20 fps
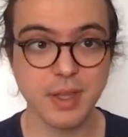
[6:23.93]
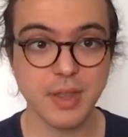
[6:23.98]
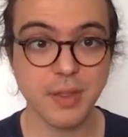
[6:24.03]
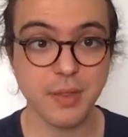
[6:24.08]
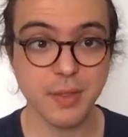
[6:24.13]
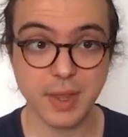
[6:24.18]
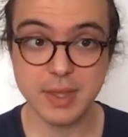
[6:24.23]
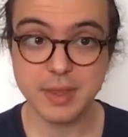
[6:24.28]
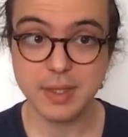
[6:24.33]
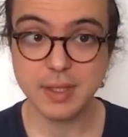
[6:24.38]

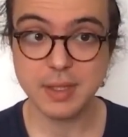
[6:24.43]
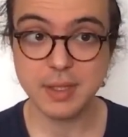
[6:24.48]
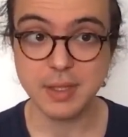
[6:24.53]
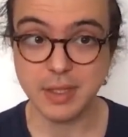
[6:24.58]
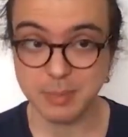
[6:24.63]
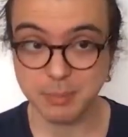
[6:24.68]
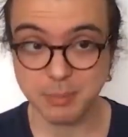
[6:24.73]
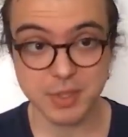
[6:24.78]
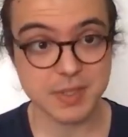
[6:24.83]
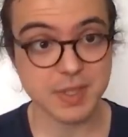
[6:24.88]
then
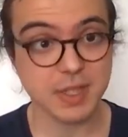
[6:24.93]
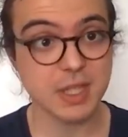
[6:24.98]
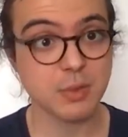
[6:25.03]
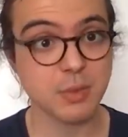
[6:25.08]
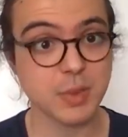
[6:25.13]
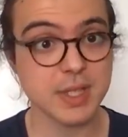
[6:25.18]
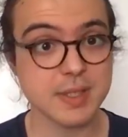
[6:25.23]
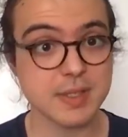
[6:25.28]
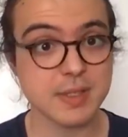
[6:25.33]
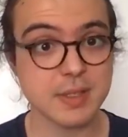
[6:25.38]
it must
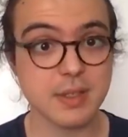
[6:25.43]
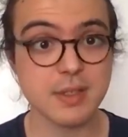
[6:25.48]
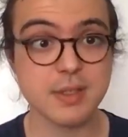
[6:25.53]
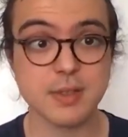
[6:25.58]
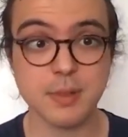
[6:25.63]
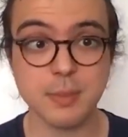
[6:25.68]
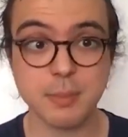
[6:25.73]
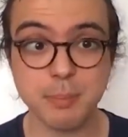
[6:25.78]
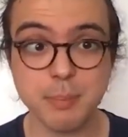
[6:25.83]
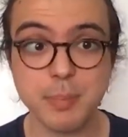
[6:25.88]
request
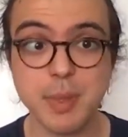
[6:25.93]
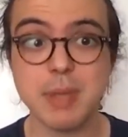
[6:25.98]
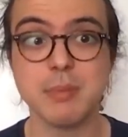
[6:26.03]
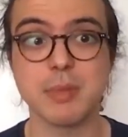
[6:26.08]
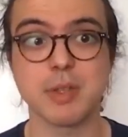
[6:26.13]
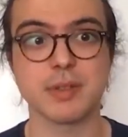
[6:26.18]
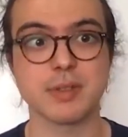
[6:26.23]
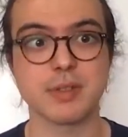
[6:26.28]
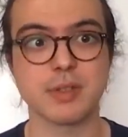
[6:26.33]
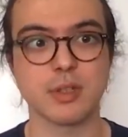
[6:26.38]
the
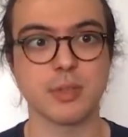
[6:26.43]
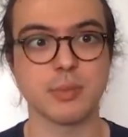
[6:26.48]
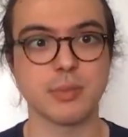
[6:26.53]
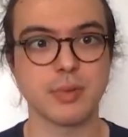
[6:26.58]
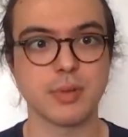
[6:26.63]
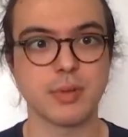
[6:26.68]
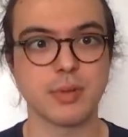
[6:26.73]
payment scope.